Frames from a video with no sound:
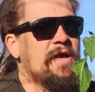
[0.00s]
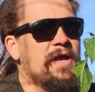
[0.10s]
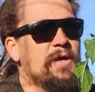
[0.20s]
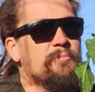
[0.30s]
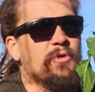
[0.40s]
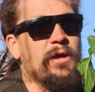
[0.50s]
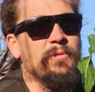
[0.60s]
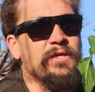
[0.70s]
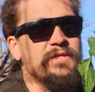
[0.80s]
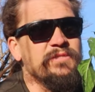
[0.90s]
And
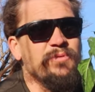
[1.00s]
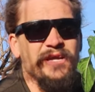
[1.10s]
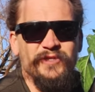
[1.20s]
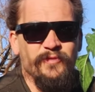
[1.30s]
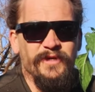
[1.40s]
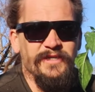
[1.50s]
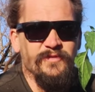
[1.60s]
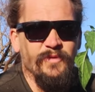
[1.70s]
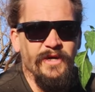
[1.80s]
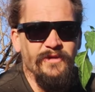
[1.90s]
probably at least back
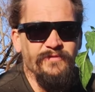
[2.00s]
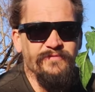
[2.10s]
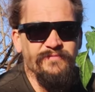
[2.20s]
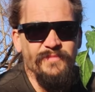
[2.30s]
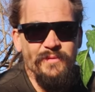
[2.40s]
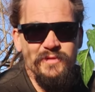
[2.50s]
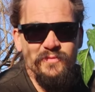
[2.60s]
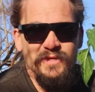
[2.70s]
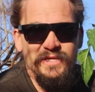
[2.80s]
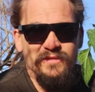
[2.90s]
2012, maybe
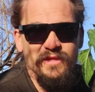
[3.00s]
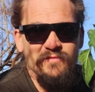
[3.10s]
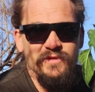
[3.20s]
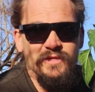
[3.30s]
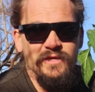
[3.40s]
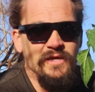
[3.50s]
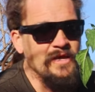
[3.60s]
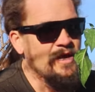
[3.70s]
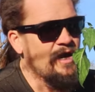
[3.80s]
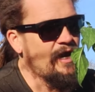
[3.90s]
2011,
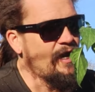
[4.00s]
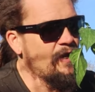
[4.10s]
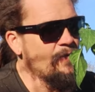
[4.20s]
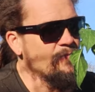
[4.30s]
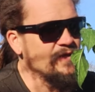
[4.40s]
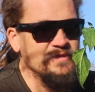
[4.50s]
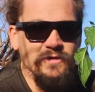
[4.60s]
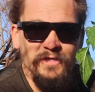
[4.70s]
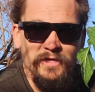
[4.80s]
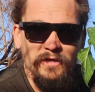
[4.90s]

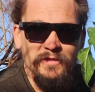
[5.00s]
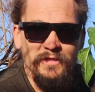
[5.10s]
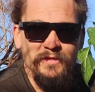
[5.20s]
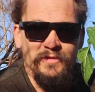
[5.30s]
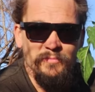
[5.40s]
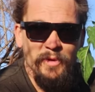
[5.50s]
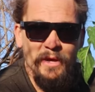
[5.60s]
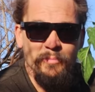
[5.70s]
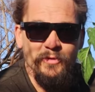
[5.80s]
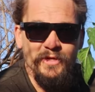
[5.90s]
started gardening the
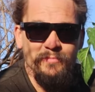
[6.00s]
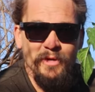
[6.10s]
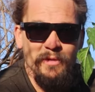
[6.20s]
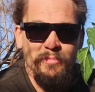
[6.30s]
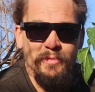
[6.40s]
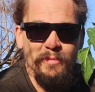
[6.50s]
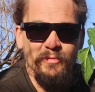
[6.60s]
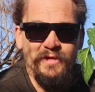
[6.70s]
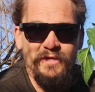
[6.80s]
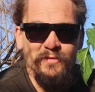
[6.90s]
pepper in Papa
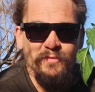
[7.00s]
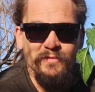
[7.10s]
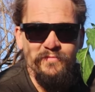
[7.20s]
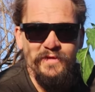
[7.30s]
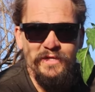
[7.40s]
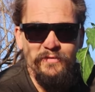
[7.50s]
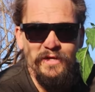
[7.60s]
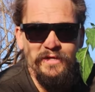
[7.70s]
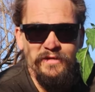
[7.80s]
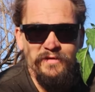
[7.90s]
Pepper. I got a whole video
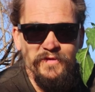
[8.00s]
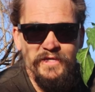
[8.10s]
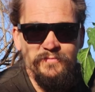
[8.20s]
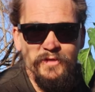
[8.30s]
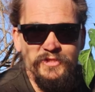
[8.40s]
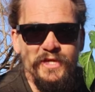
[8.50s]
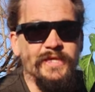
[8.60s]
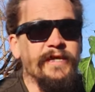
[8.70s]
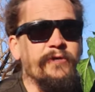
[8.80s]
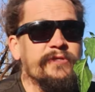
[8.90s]
on you guys want to check
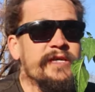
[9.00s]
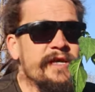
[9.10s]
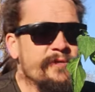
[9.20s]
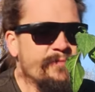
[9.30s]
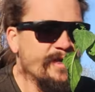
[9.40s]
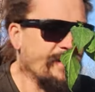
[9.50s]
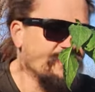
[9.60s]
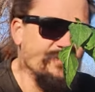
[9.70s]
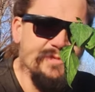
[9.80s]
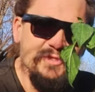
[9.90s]
it out. But
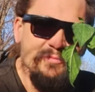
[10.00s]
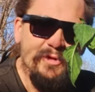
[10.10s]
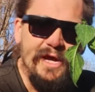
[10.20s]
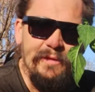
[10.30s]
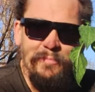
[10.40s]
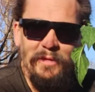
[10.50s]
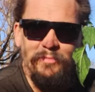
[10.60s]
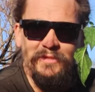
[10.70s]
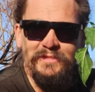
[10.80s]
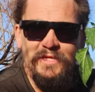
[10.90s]
comes from super hot
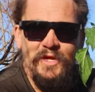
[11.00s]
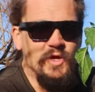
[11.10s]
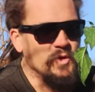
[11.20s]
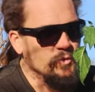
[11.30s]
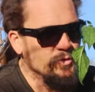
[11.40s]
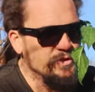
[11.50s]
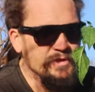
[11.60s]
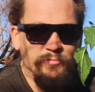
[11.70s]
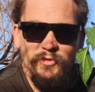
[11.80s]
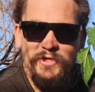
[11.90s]
peppers. Really
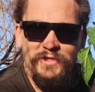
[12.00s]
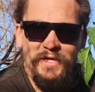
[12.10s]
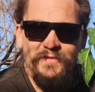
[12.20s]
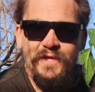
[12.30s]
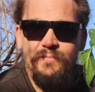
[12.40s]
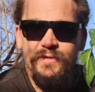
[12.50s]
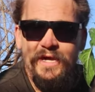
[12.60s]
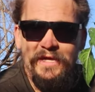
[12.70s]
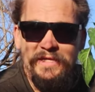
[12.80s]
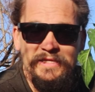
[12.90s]
appreciate them.
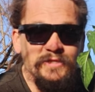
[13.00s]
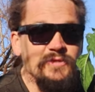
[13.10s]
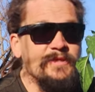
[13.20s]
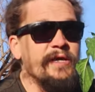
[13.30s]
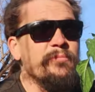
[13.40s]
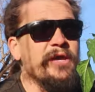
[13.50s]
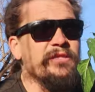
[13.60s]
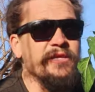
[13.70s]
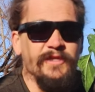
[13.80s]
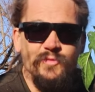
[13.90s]
Got into them.
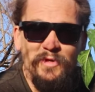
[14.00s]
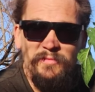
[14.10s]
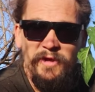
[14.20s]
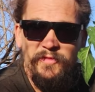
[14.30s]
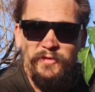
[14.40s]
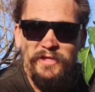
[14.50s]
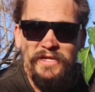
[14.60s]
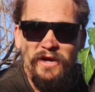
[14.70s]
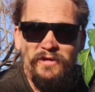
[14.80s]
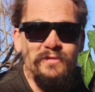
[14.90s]
Had like a 20 by 30
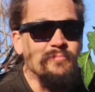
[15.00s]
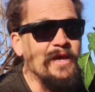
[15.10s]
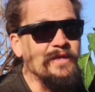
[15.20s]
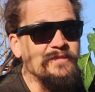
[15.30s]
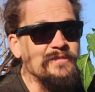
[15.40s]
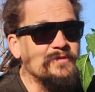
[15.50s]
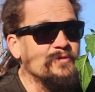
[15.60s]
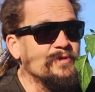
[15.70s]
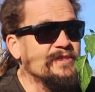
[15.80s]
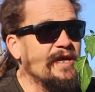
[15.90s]
garden back in
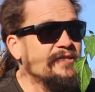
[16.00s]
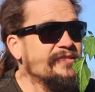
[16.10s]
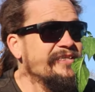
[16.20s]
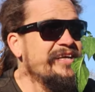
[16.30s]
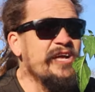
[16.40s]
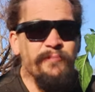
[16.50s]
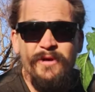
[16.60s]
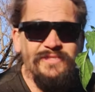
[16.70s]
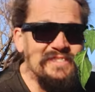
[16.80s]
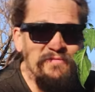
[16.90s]
central Wisconsin.
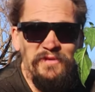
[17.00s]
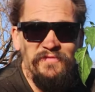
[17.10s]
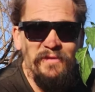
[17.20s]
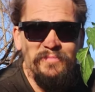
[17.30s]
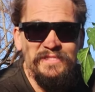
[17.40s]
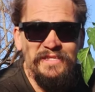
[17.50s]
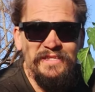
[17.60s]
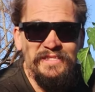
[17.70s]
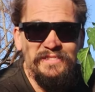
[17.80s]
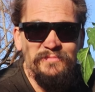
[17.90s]
About 75% of
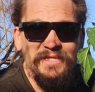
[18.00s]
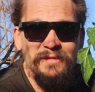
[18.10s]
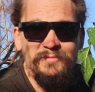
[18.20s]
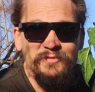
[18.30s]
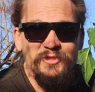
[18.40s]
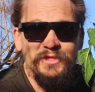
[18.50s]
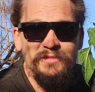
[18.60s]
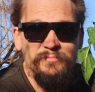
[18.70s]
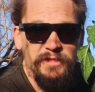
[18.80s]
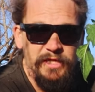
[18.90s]
that sometimes would
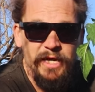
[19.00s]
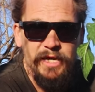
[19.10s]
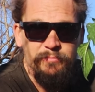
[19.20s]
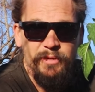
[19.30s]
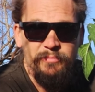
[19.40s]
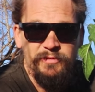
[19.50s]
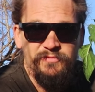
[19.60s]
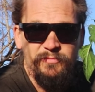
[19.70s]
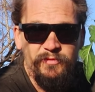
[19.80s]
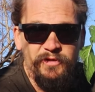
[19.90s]
just be hot peppers
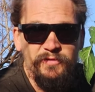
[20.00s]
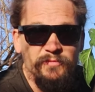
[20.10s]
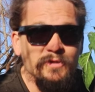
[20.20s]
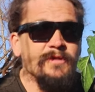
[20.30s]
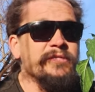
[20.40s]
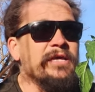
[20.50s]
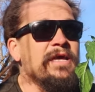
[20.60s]
from around the world.